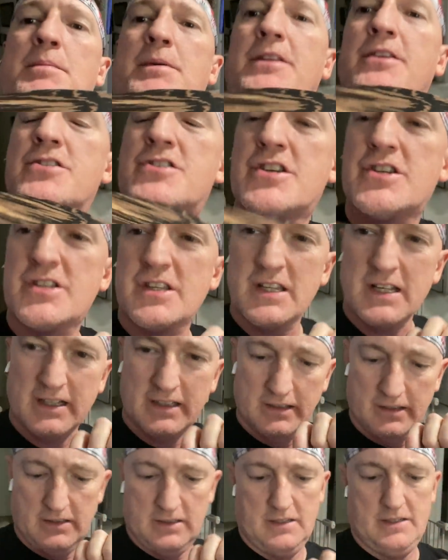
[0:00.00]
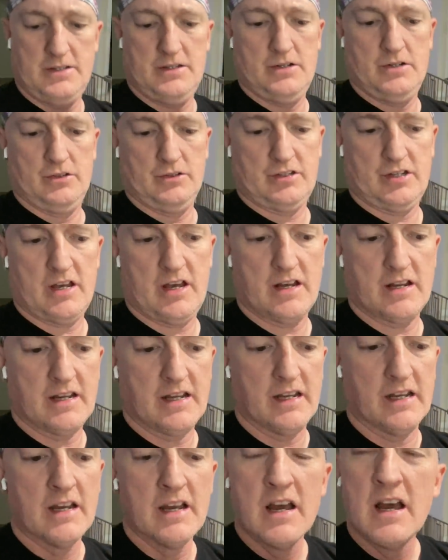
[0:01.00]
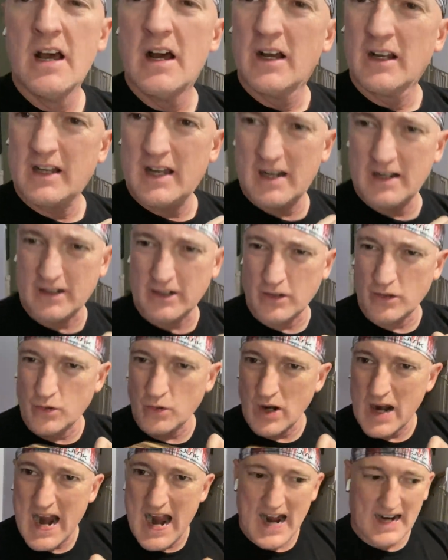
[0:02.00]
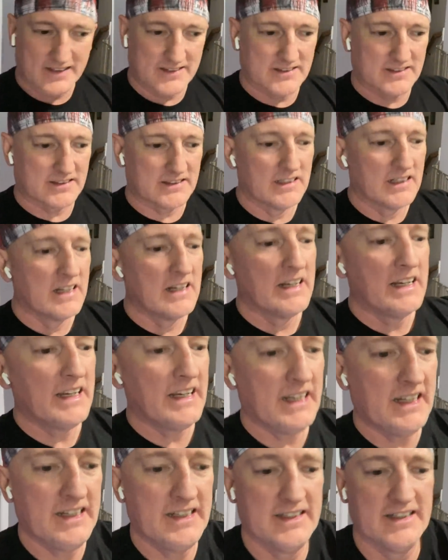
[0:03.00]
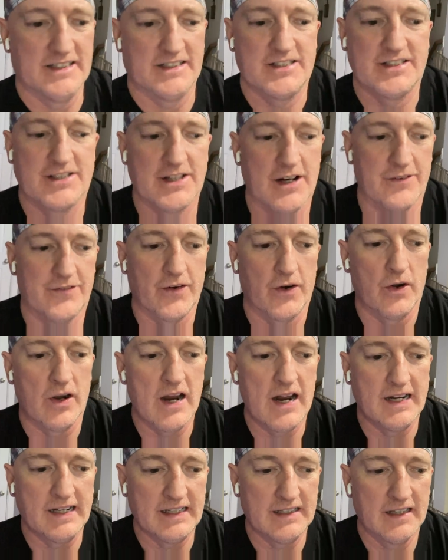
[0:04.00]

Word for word: but there's just like little tiny kind of cracks in this stuff already.